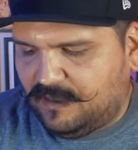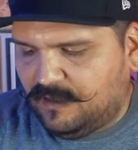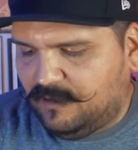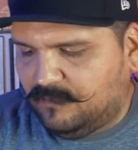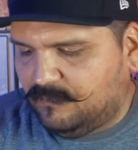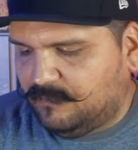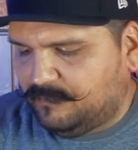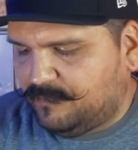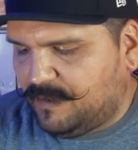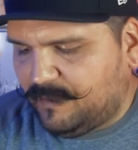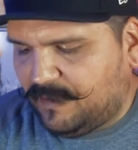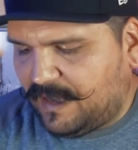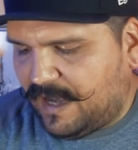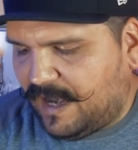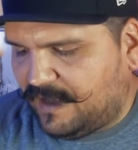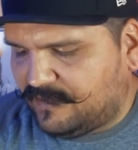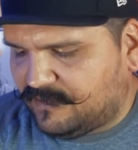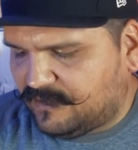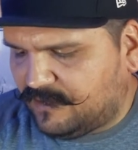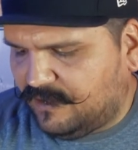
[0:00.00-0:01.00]
that, you know, people
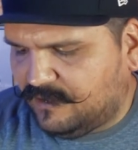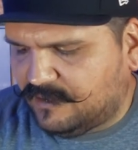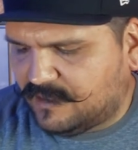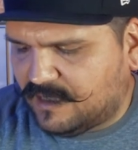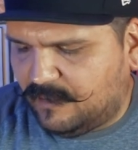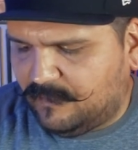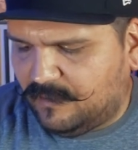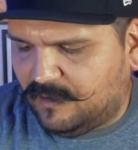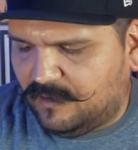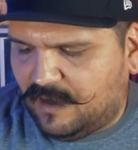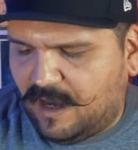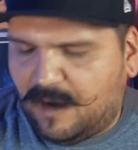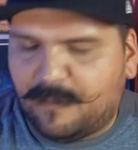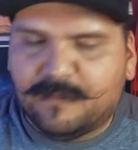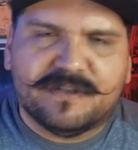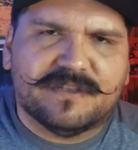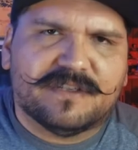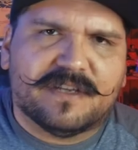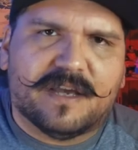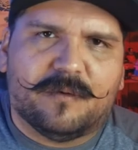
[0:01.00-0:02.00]
ask all the time, you know,
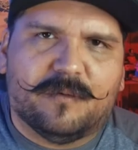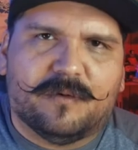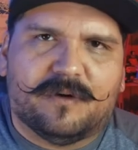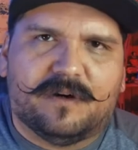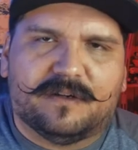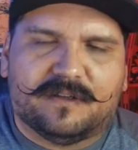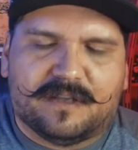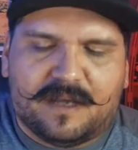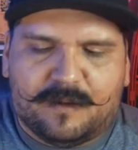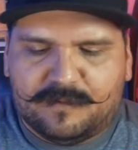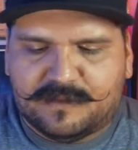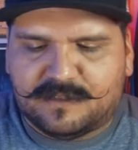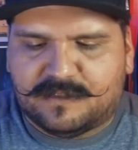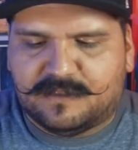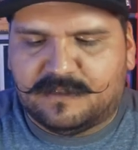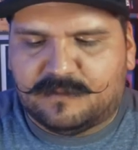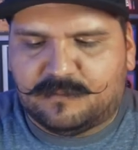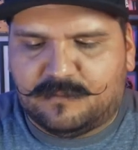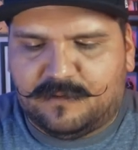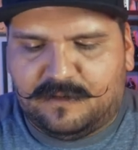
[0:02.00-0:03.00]
how much is that worth? How much
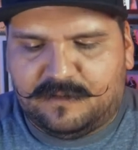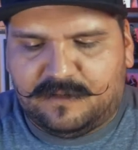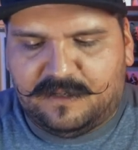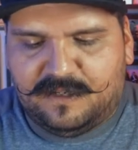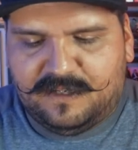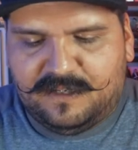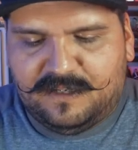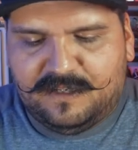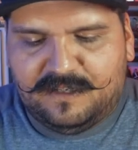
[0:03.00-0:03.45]
is this worth?